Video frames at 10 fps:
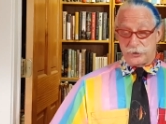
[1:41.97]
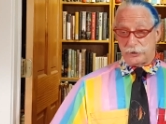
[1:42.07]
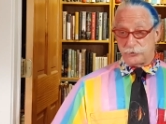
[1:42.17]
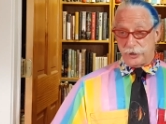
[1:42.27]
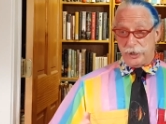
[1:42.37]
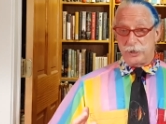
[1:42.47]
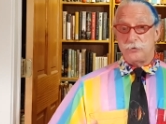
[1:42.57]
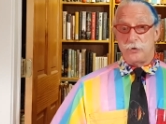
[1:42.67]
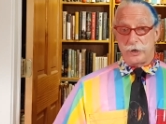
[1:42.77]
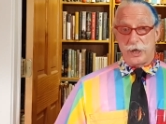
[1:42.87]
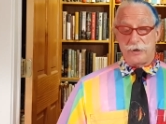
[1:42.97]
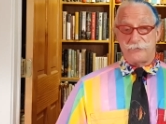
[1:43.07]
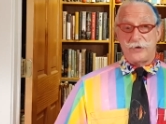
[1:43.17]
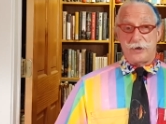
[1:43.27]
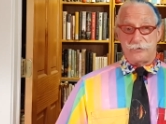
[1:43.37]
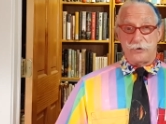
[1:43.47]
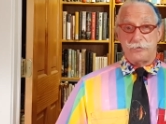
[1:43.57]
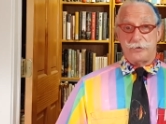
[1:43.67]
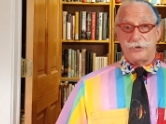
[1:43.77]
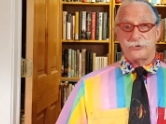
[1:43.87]
16 when I found
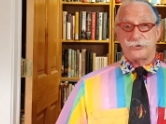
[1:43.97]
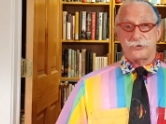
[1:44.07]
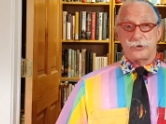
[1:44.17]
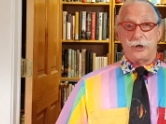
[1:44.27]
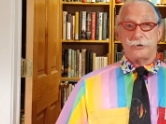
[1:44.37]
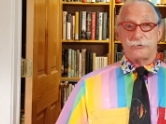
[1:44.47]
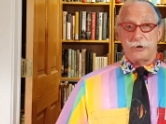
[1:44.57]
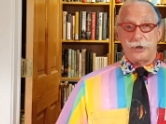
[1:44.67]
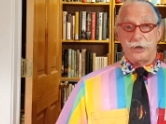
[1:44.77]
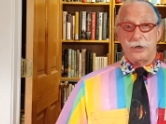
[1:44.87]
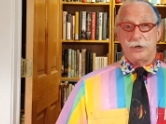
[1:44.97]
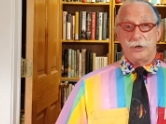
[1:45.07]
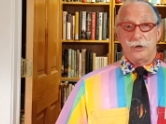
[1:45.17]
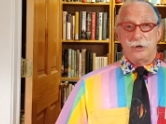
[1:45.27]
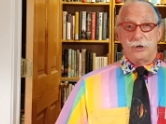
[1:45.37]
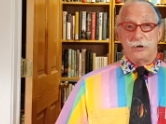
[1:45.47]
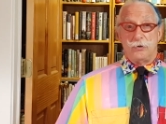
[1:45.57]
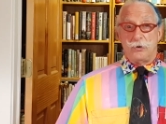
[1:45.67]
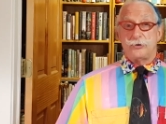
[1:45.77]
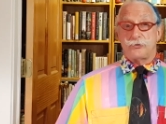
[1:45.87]
out this country
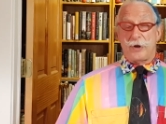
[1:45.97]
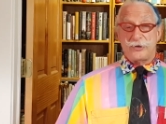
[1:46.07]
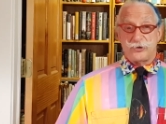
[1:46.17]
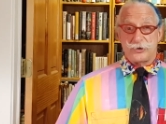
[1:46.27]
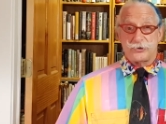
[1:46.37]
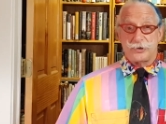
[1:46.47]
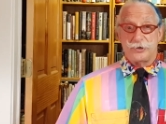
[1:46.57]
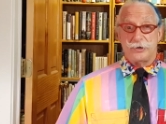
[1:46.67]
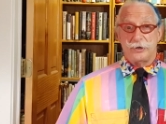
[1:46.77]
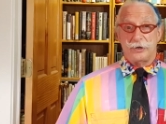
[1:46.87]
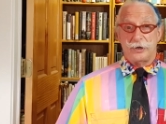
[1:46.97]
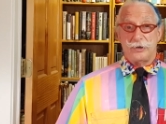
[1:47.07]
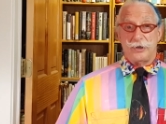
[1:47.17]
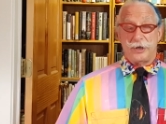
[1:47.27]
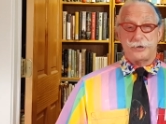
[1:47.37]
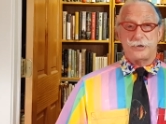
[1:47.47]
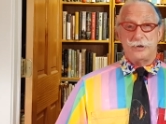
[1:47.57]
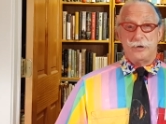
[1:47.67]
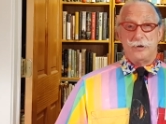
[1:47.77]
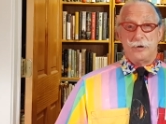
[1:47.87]
was racist and that
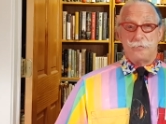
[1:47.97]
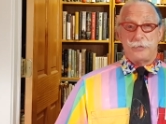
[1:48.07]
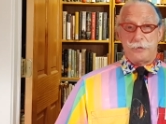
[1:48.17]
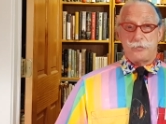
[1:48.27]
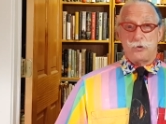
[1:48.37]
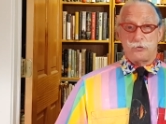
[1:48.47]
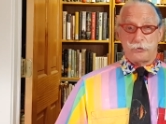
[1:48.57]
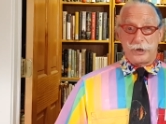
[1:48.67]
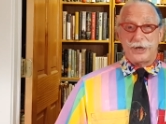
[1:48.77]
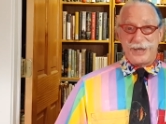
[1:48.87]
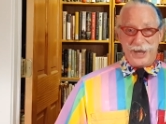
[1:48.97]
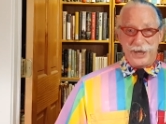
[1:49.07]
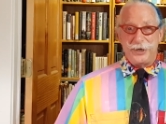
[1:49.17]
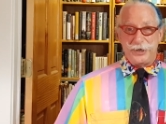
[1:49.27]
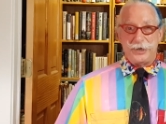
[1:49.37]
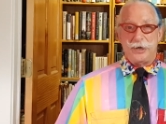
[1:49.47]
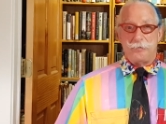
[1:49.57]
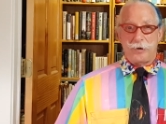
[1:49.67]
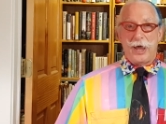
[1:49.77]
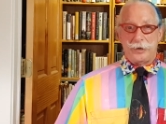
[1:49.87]
people really hated
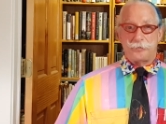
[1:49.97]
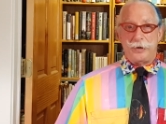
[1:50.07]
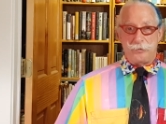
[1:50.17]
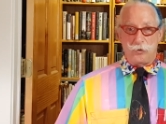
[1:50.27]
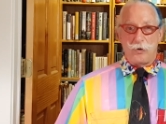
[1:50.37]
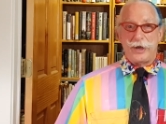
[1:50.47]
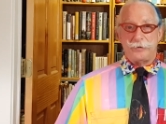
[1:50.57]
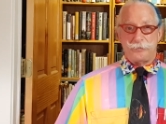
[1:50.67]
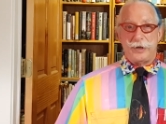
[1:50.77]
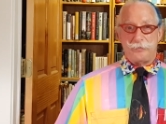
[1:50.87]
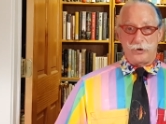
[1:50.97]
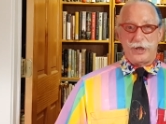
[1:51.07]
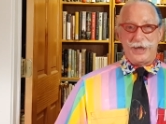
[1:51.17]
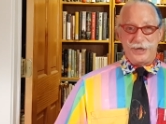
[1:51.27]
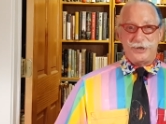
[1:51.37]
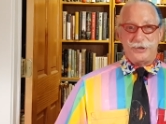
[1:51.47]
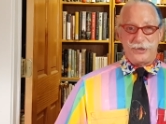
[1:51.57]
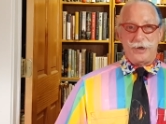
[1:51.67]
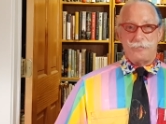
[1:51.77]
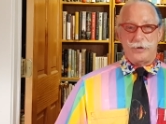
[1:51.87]
black people. White people hated
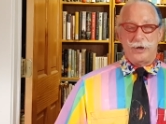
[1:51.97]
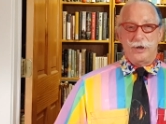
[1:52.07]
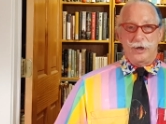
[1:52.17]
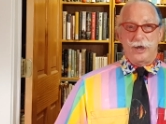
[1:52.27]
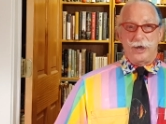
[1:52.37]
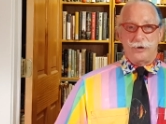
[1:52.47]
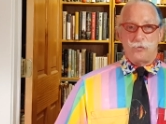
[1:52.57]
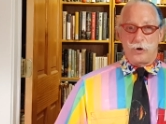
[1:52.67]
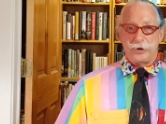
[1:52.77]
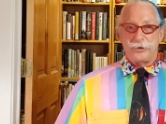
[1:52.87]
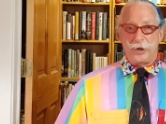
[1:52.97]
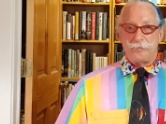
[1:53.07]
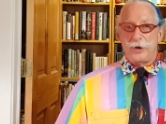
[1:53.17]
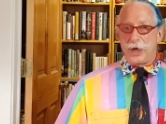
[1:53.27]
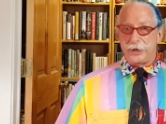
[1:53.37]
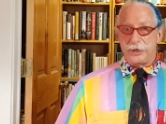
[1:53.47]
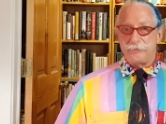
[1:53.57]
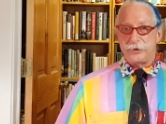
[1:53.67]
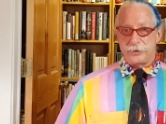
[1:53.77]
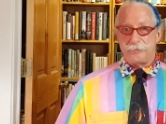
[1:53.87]
them and wanted them not
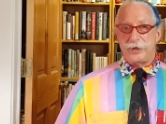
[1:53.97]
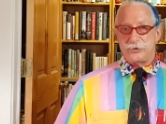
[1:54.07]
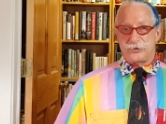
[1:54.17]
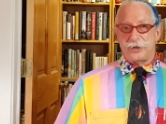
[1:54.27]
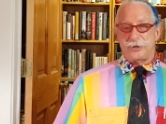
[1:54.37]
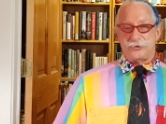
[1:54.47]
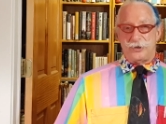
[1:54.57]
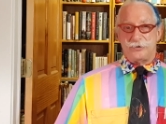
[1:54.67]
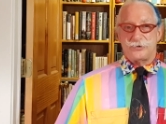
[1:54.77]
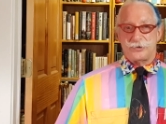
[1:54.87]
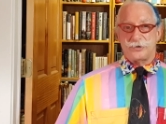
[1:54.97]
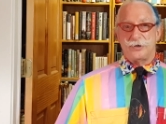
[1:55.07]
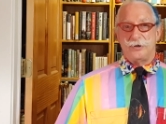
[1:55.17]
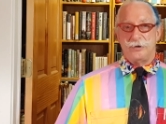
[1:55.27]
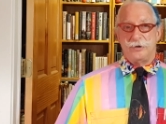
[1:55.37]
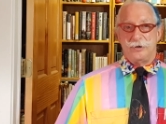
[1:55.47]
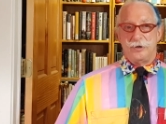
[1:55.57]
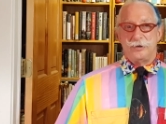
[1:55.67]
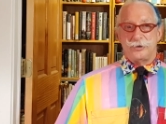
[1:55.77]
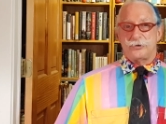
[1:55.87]
even to be citizens,
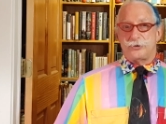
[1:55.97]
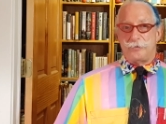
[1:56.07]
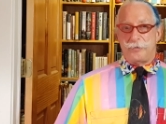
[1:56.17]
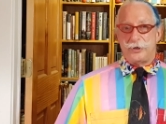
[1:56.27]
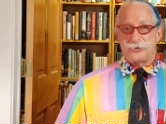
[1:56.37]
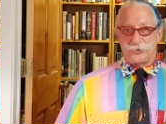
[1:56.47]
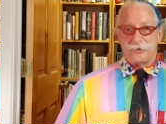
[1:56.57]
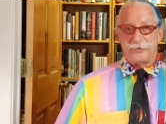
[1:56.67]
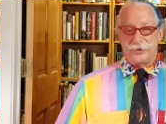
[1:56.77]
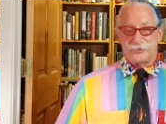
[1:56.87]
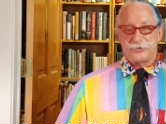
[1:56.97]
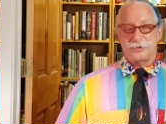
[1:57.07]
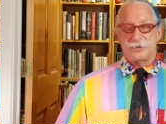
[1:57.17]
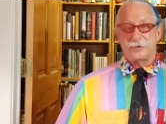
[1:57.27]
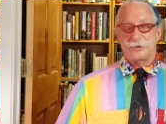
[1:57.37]
just to be servants.